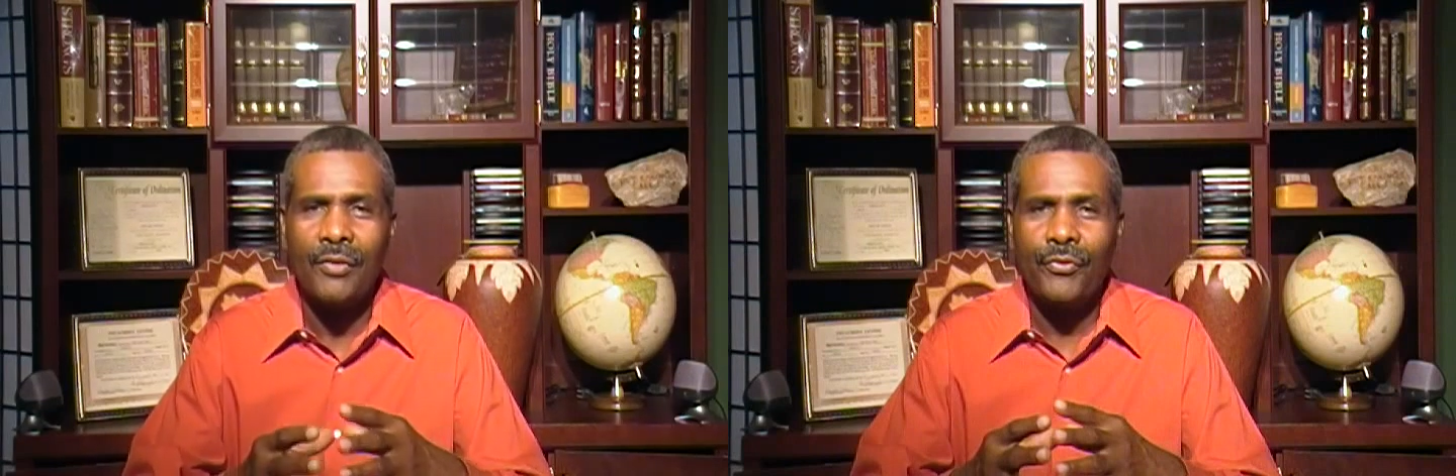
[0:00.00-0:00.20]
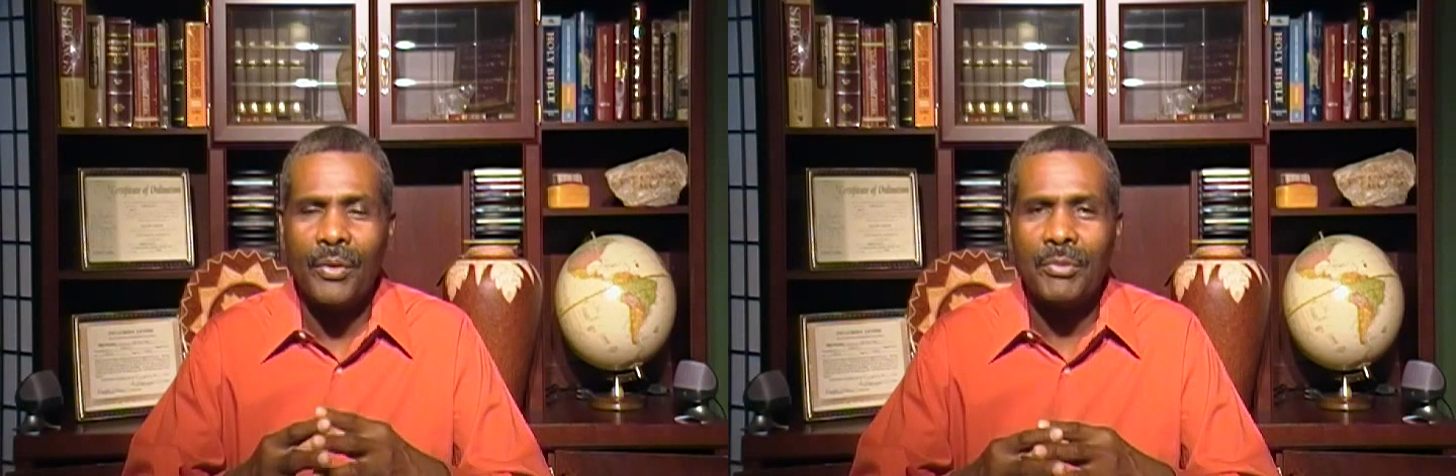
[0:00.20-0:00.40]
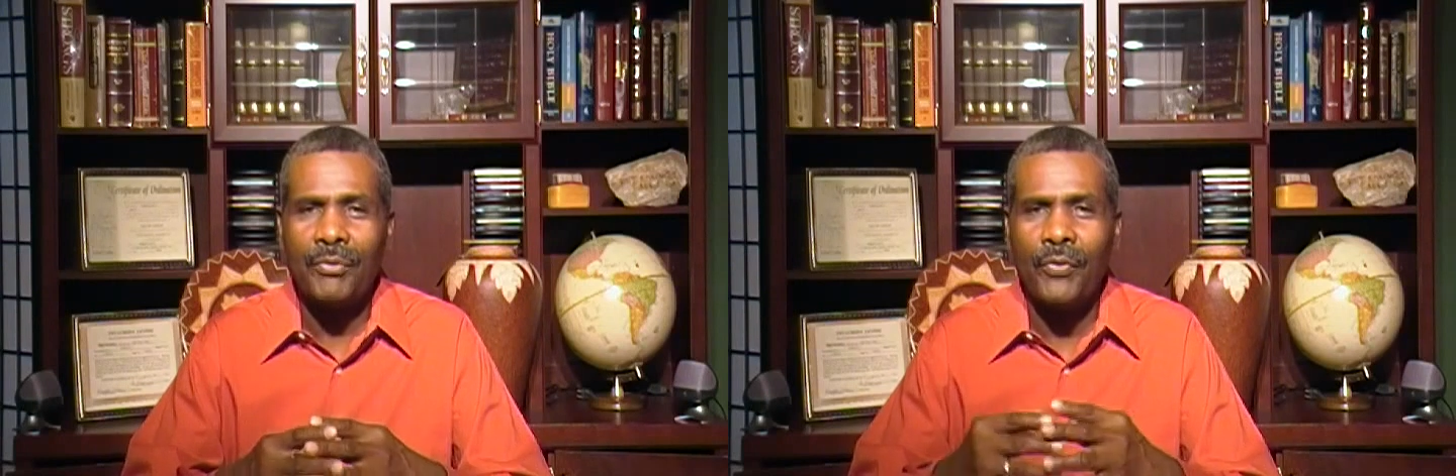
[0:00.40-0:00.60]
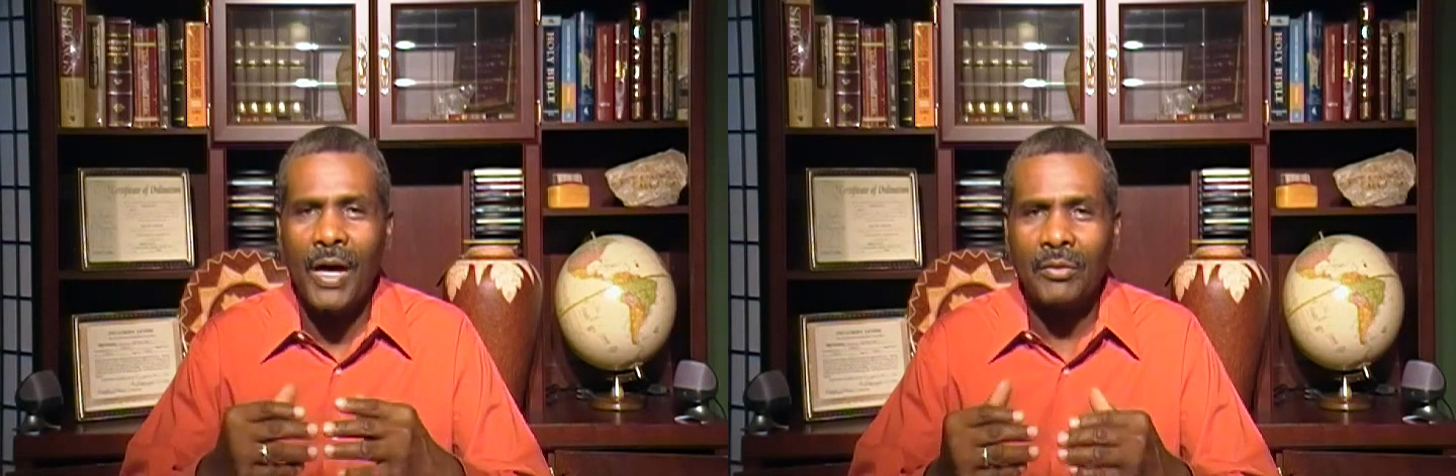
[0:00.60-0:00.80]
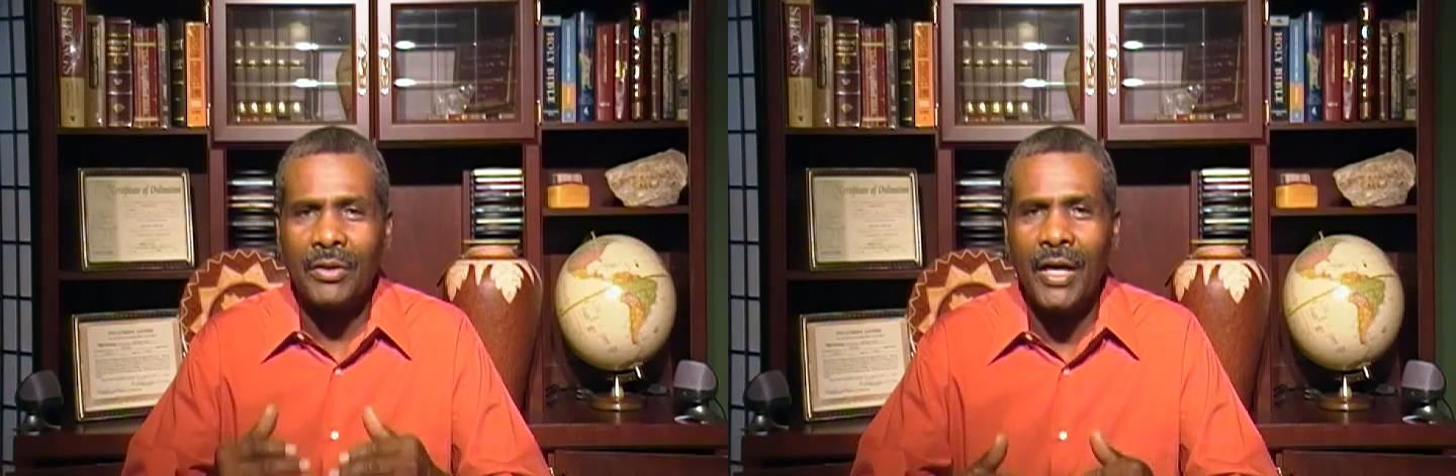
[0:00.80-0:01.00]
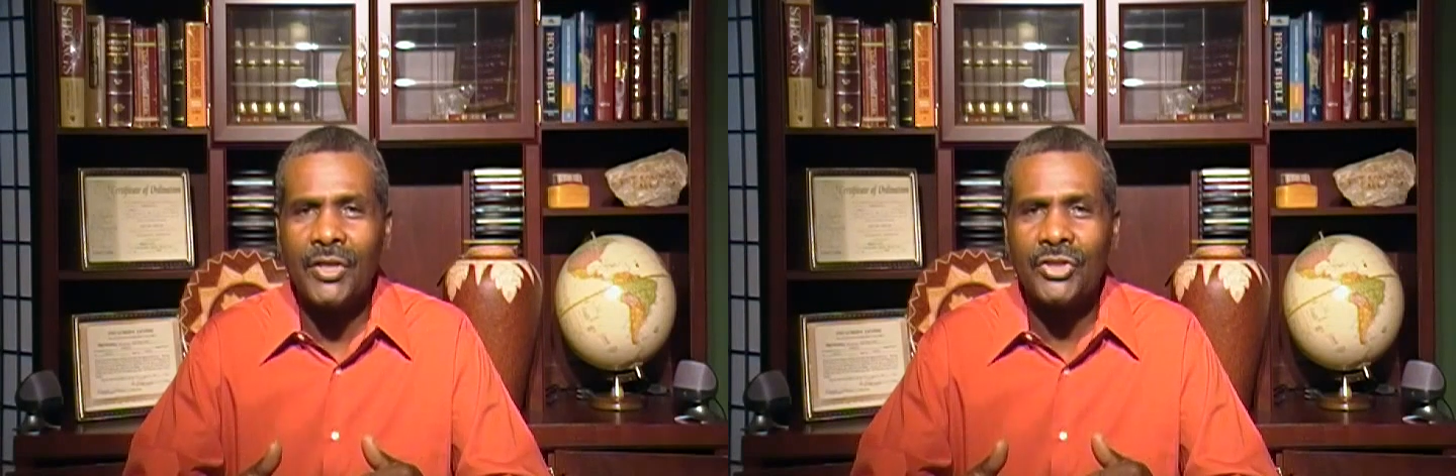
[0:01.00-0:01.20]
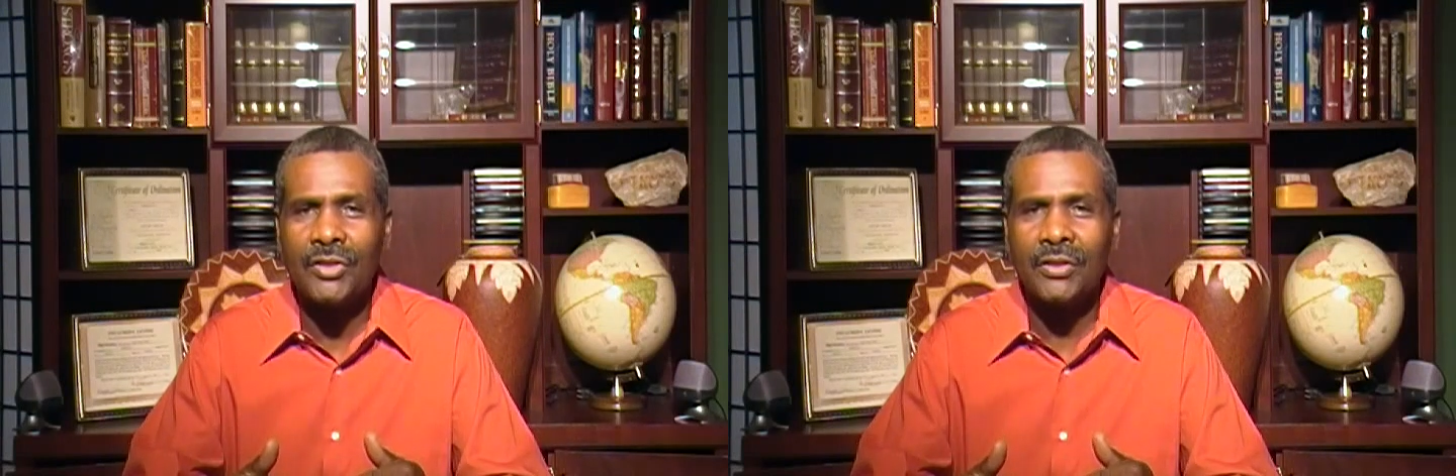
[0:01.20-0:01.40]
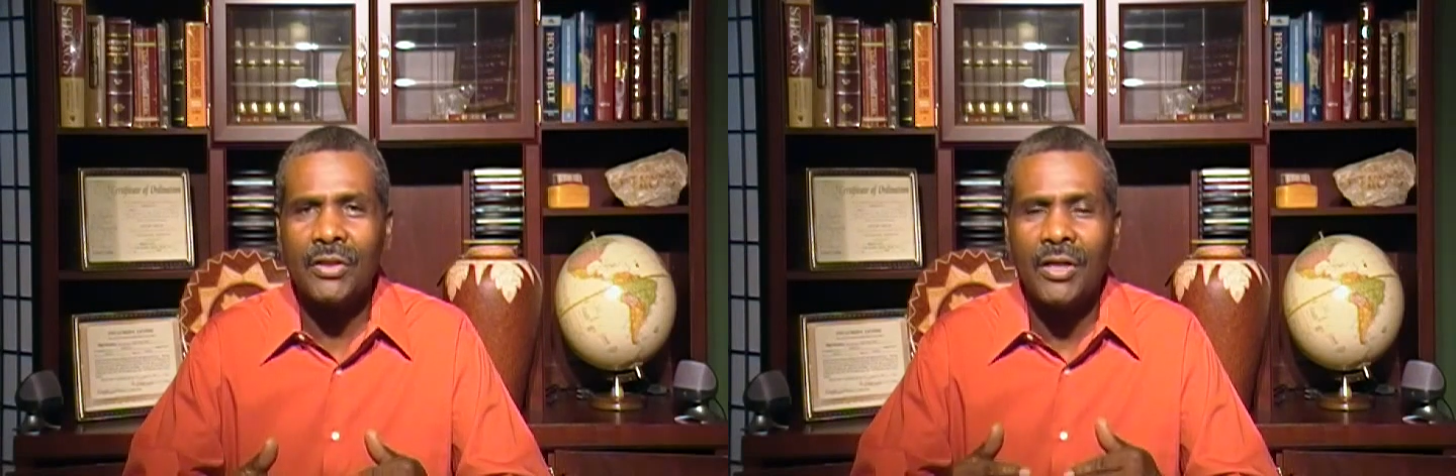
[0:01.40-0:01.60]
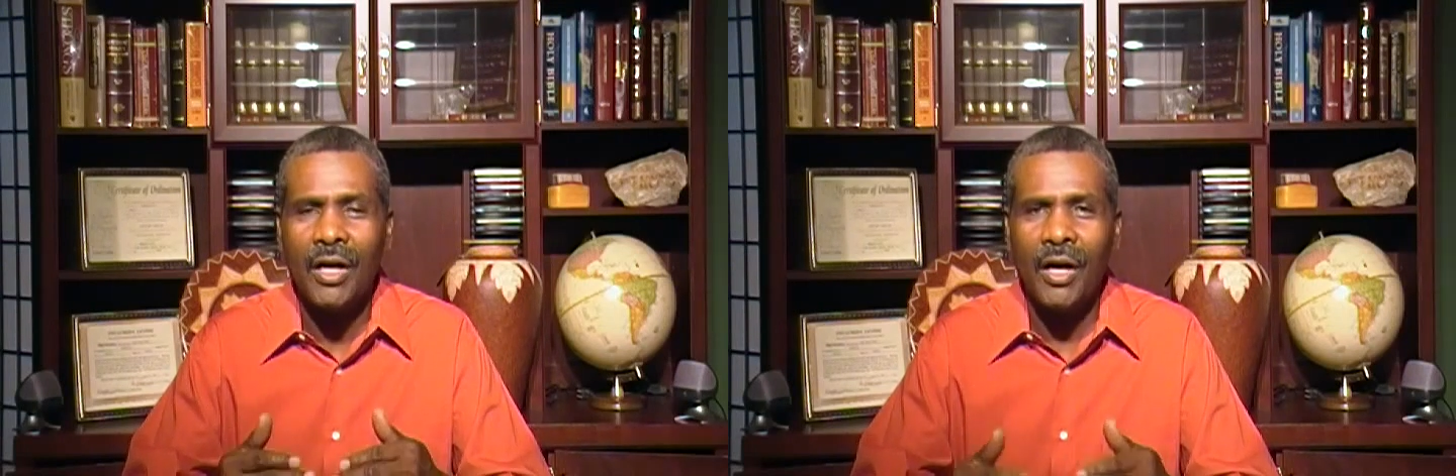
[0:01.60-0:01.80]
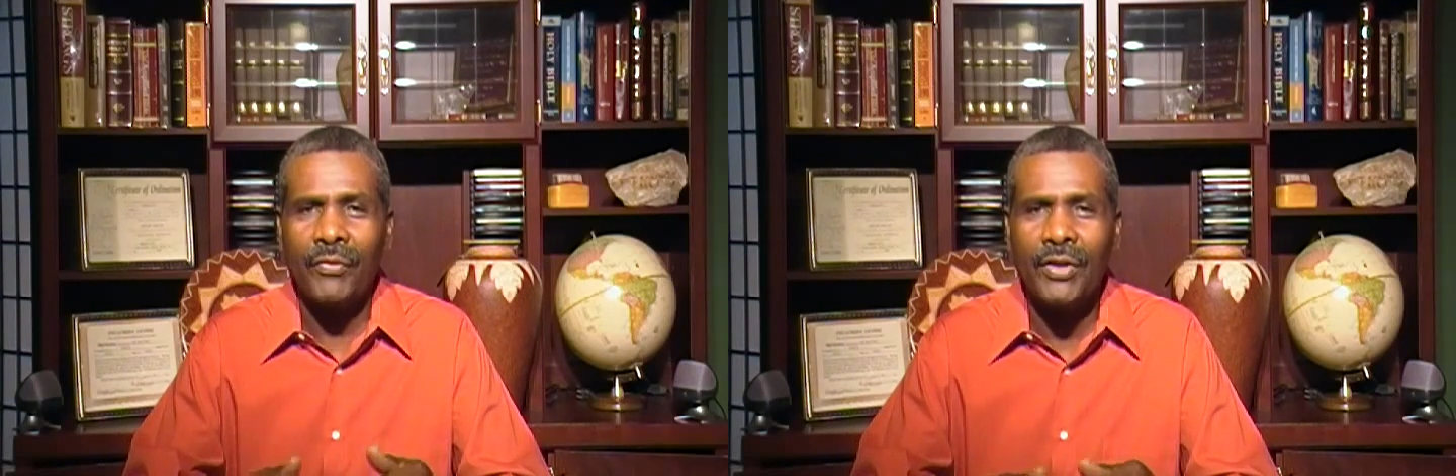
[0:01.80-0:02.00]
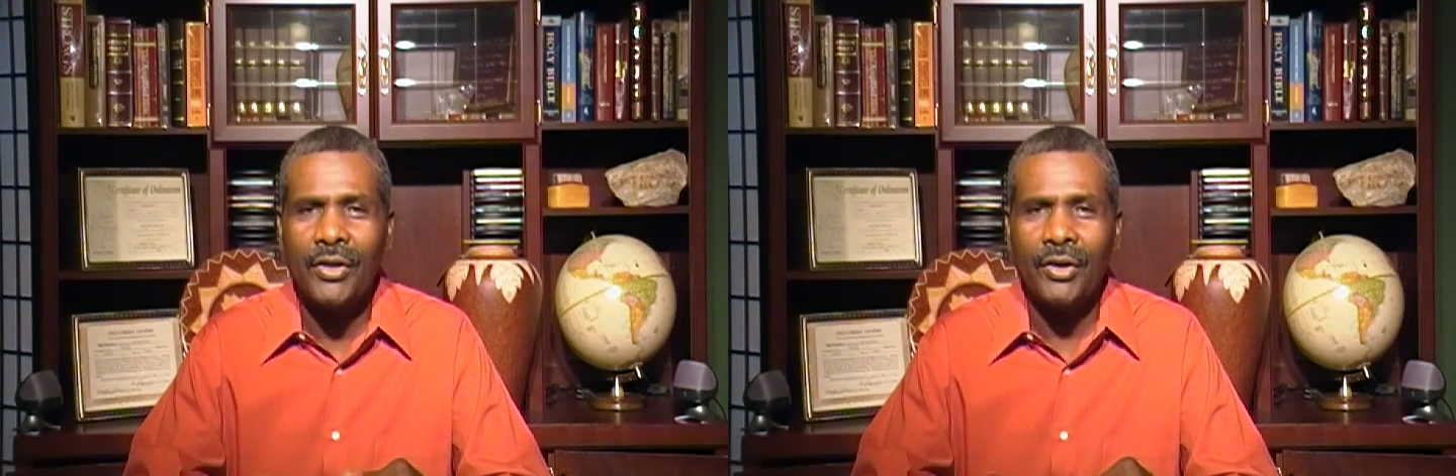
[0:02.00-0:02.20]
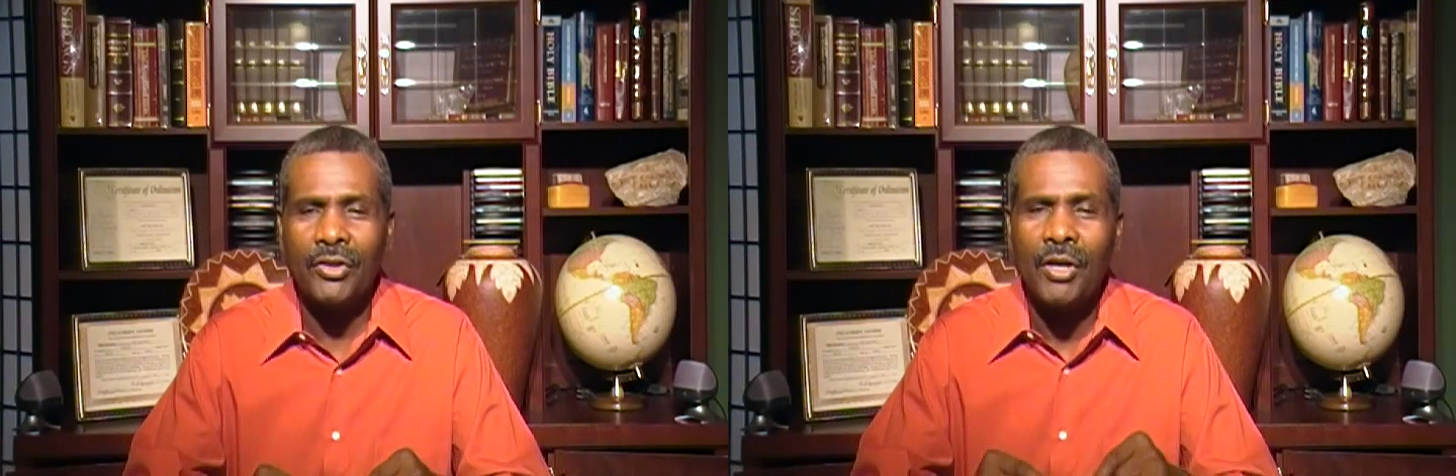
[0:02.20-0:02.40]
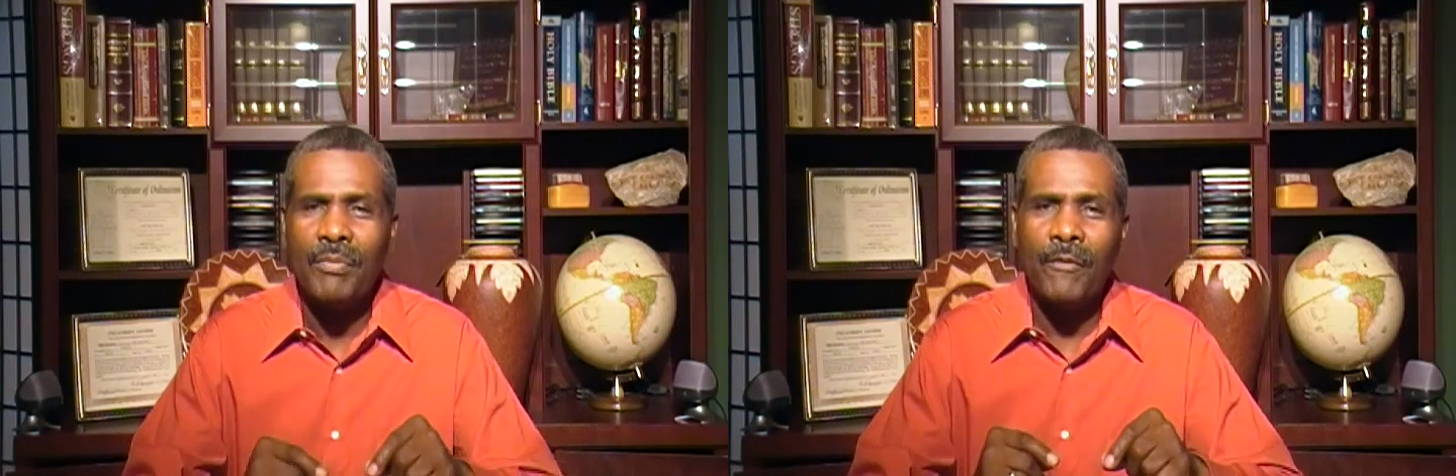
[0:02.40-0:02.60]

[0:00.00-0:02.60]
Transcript: from the foundation of the earth.